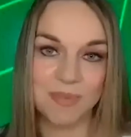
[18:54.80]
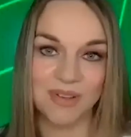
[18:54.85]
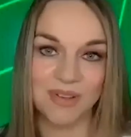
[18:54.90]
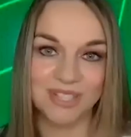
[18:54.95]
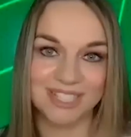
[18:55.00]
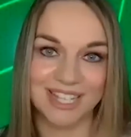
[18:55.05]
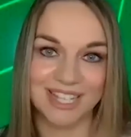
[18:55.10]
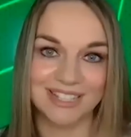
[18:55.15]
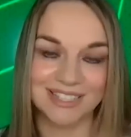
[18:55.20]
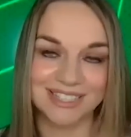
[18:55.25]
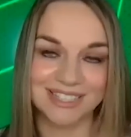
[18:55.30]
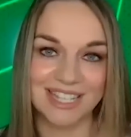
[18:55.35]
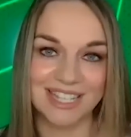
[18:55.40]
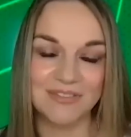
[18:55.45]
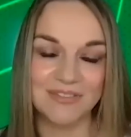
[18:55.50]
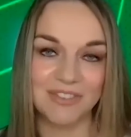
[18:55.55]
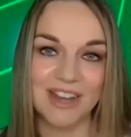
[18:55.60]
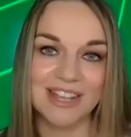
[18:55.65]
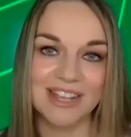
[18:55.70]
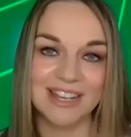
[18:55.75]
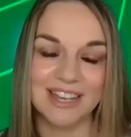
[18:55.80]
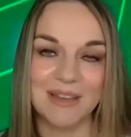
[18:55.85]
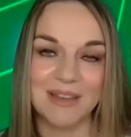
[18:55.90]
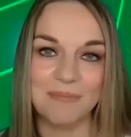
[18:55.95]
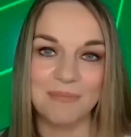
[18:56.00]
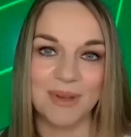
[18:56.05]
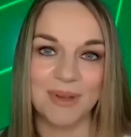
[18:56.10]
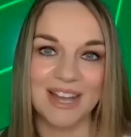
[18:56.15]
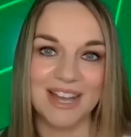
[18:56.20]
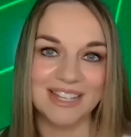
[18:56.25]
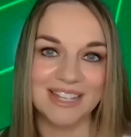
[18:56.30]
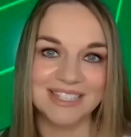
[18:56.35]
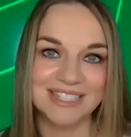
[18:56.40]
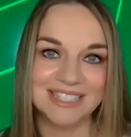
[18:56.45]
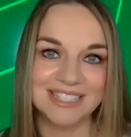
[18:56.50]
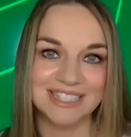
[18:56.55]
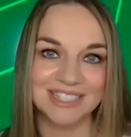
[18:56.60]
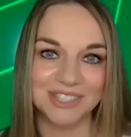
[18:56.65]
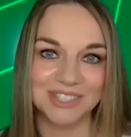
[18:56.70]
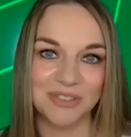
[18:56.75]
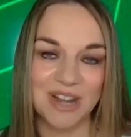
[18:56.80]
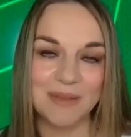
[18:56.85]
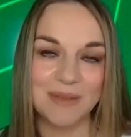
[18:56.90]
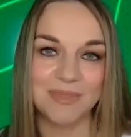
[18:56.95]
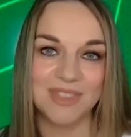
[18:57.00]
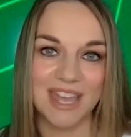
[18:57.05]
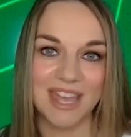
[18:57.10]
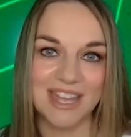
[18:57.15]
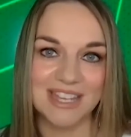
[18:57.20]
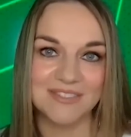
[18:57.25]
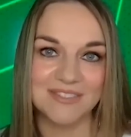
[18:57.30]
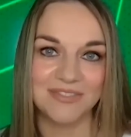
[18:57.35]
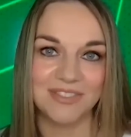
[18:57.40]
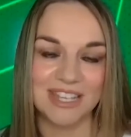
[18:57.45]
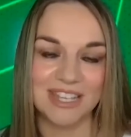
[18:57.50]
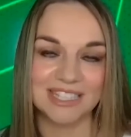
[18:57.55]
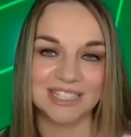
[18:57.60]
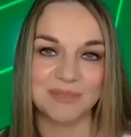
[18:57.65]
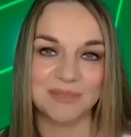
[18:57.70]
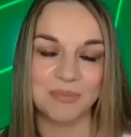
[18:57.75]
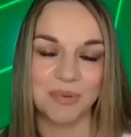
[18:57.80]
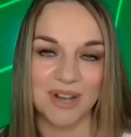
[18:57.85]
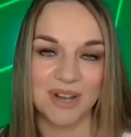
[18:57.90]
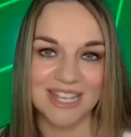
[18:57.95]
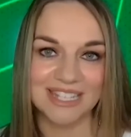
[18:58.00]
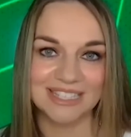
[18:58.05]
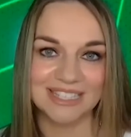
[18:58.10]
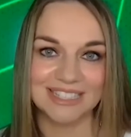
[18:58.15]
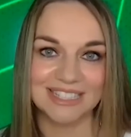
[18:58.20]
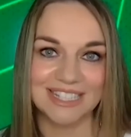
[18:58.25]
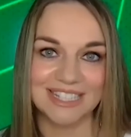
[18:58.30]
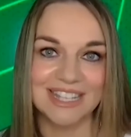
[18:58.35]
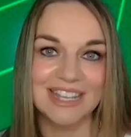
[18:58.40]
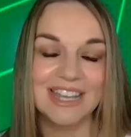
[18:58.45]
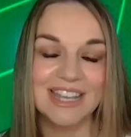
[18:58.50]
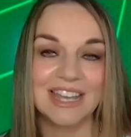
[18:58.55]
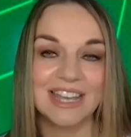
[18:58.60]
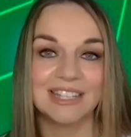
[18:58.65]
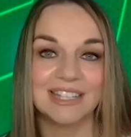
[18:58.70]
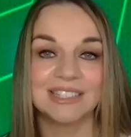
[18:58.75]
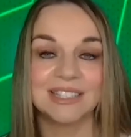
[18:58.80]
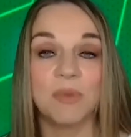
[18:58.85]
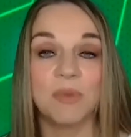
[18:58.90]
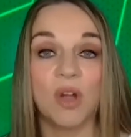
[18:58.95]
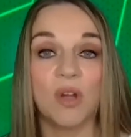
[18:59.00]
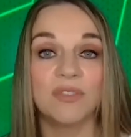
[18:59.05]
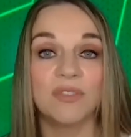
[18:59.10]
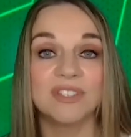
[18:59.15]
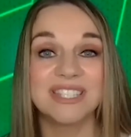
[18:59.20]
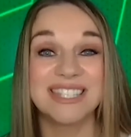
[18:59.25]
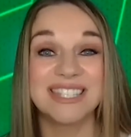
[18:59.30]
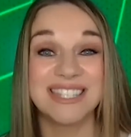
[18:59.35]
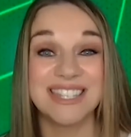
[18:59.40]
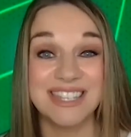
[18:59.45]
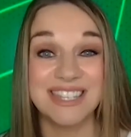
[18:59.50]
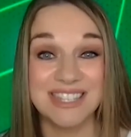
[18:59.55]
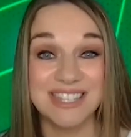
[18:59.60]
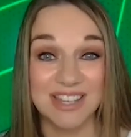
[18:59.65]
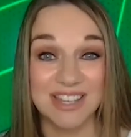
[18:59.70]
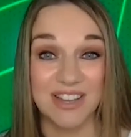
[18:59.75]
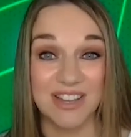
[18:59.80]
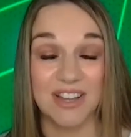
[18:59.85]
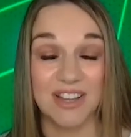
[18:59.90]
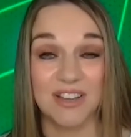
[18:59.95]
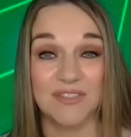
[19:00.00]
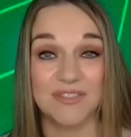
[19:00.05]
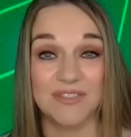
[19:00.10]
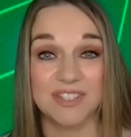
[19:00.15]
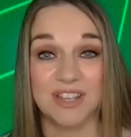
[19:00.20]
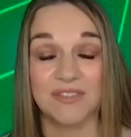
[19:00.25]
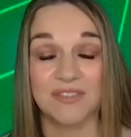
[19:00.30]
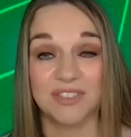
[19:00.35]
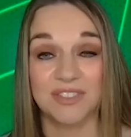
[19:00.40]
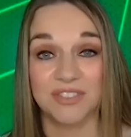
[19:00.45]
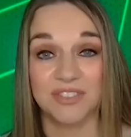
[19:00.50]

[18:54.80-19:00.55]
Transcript: Chelsea. Frank Lampard described their defeat to Brighton as the most deserved of the